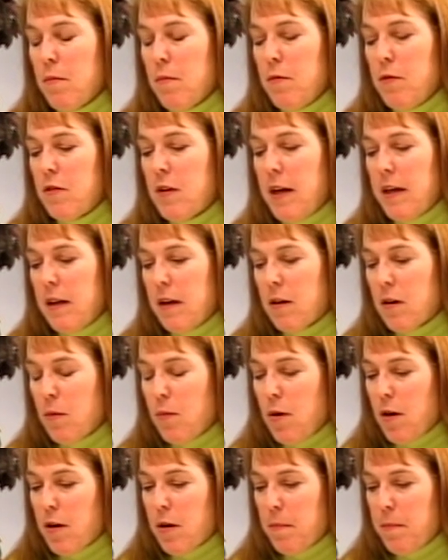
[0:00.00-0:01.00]
citing her
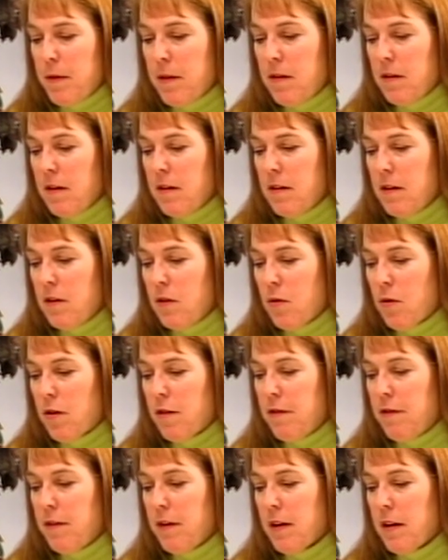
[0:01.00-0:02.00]
water business in
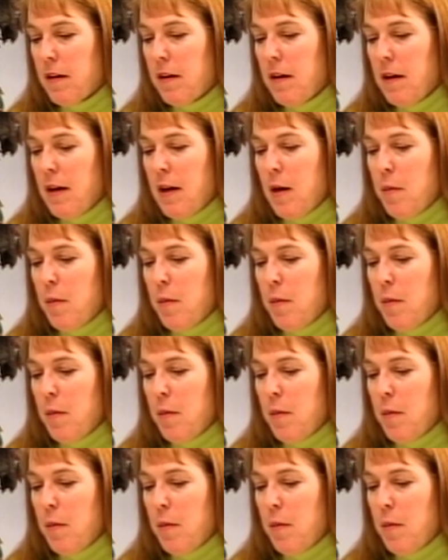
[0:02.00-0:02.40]
Northfield,